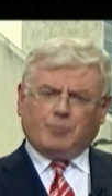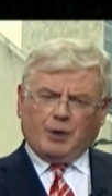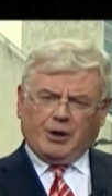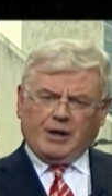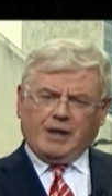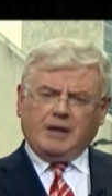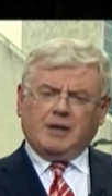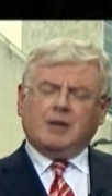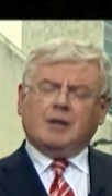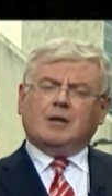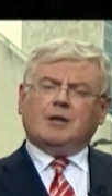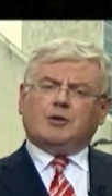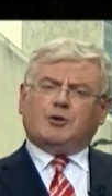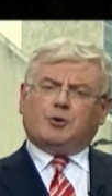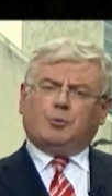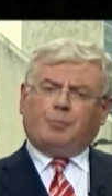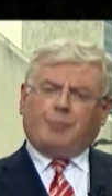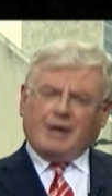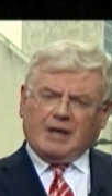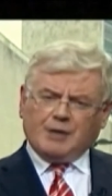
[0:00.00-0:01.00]
the money
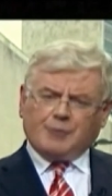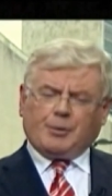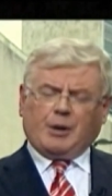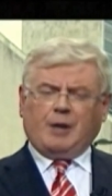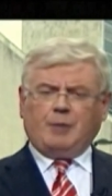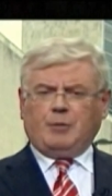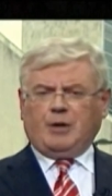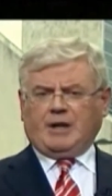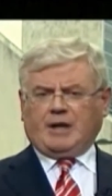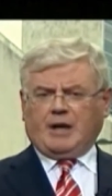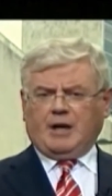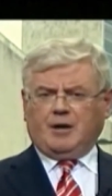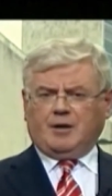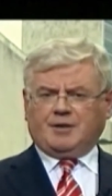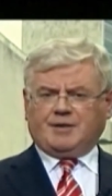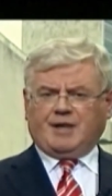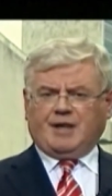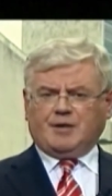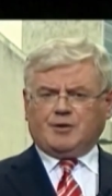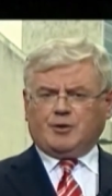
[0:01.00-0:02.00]
to build primary
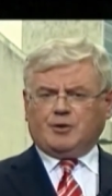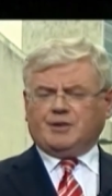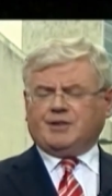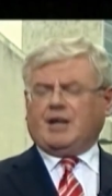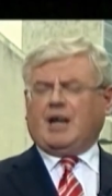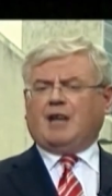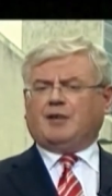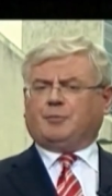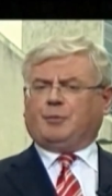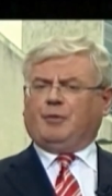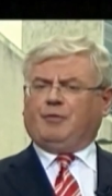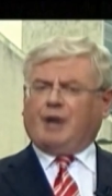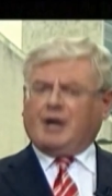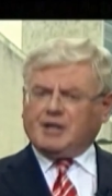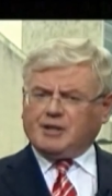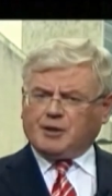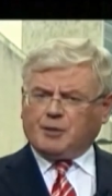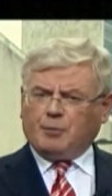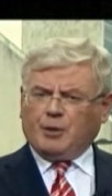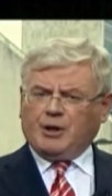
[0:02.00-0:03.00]
care centres, has
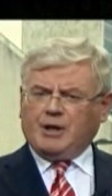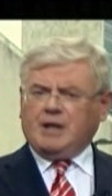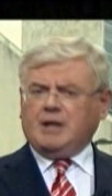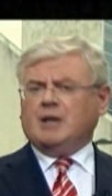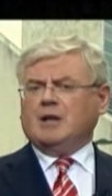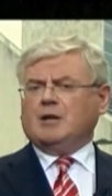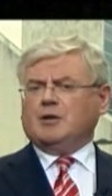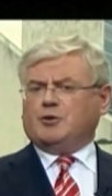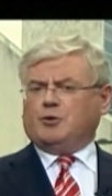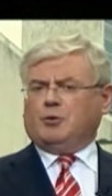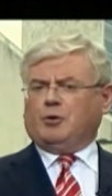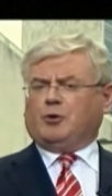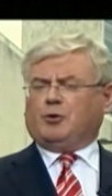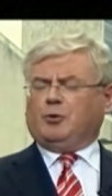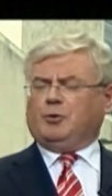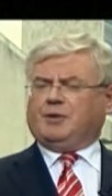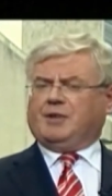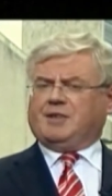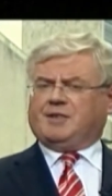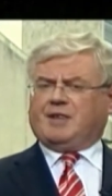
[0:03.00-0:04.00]
provided the money to
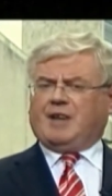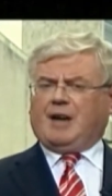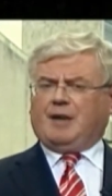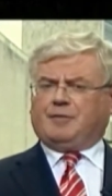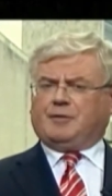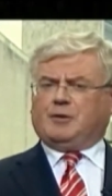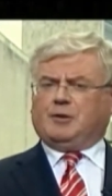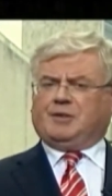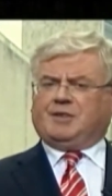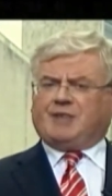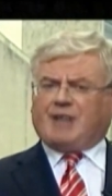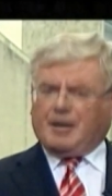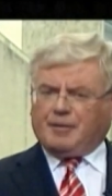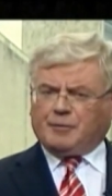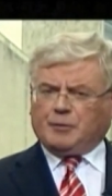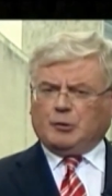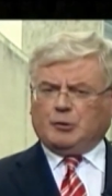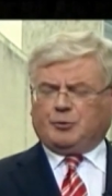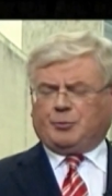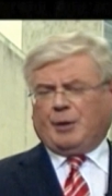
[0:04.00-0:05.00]
recruit the staff, to
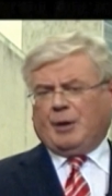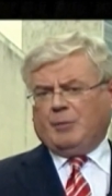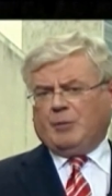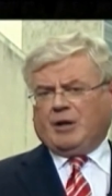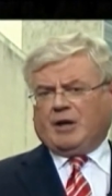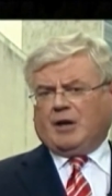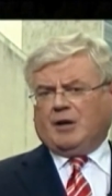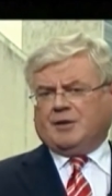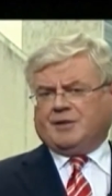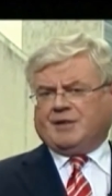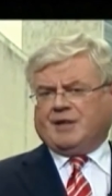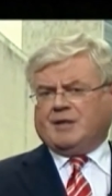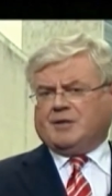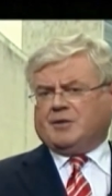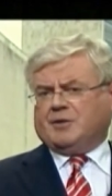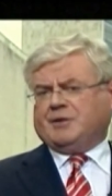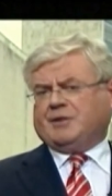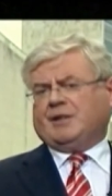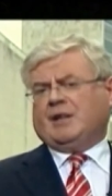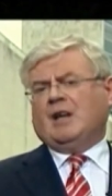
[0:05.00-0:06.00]
staff those primary care
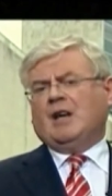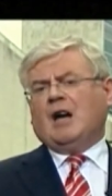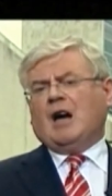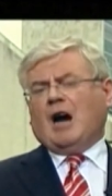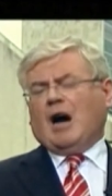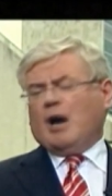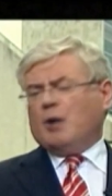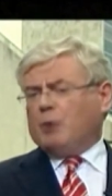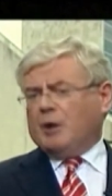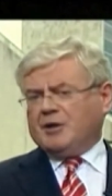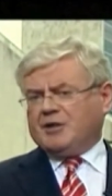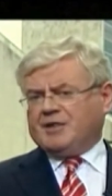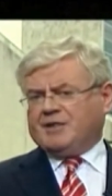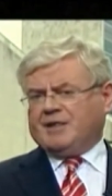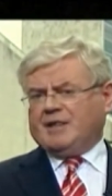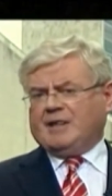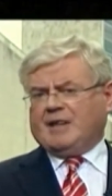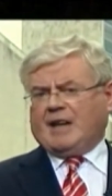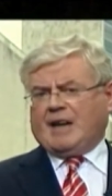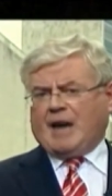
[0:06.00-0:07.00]
centres. All right. I want to
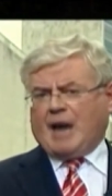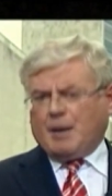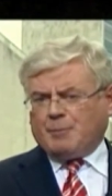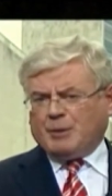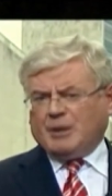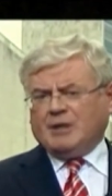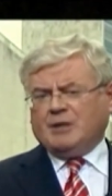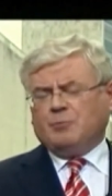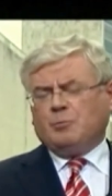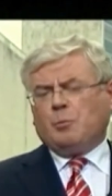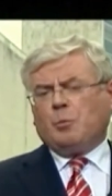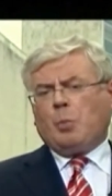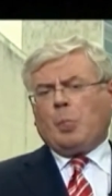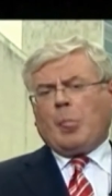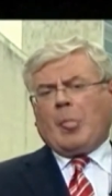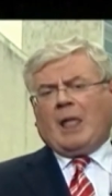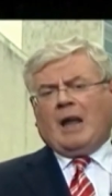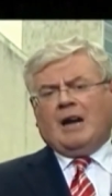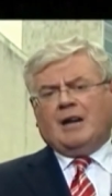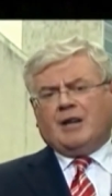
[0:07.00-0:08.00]
see that happen.
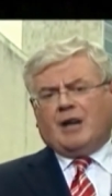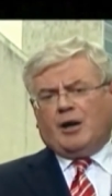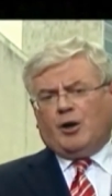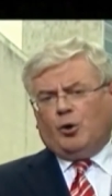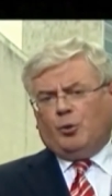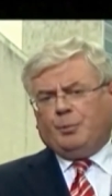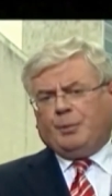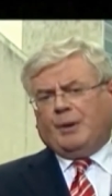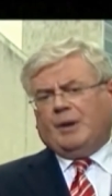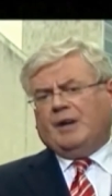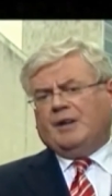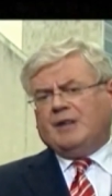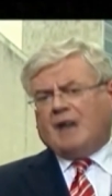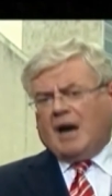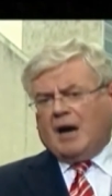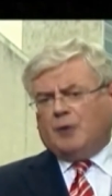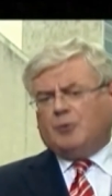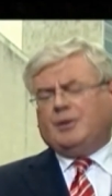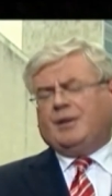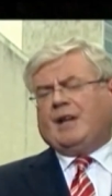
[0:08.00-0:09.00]
And I hope
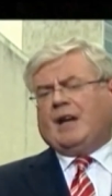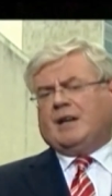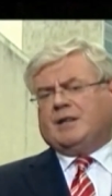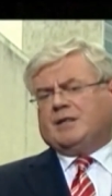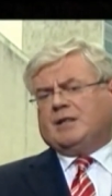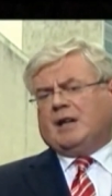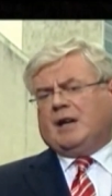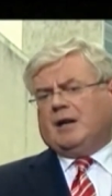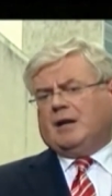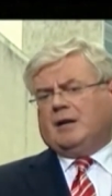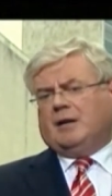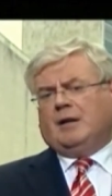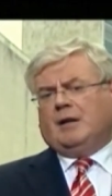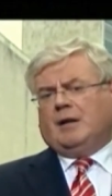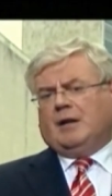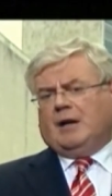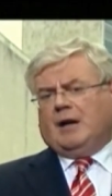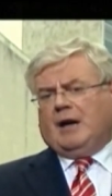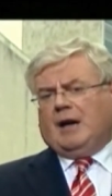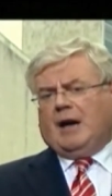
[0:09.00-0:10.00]
now that uh,
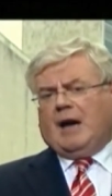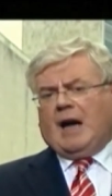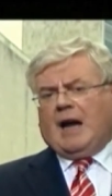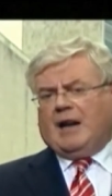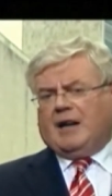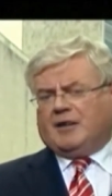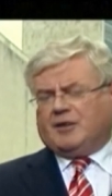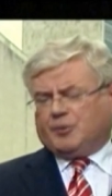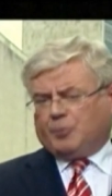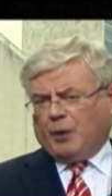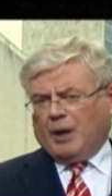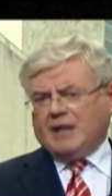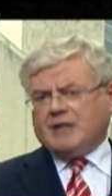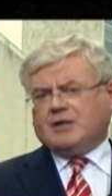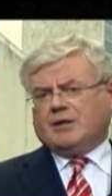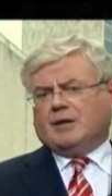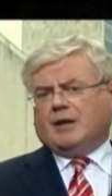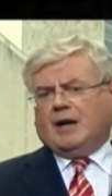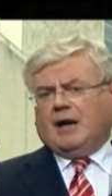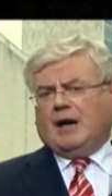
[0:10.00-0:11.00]
uh, Alex
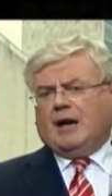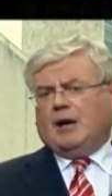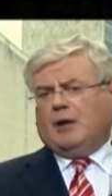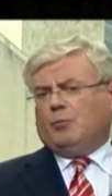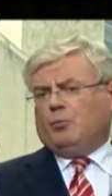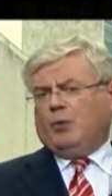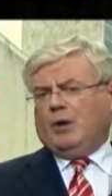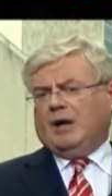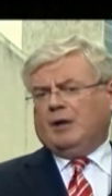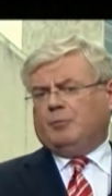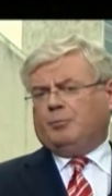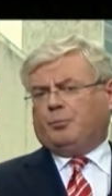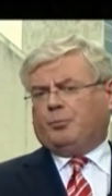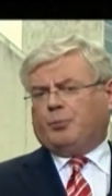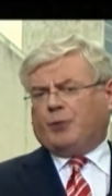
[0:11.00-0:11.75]
White uh, will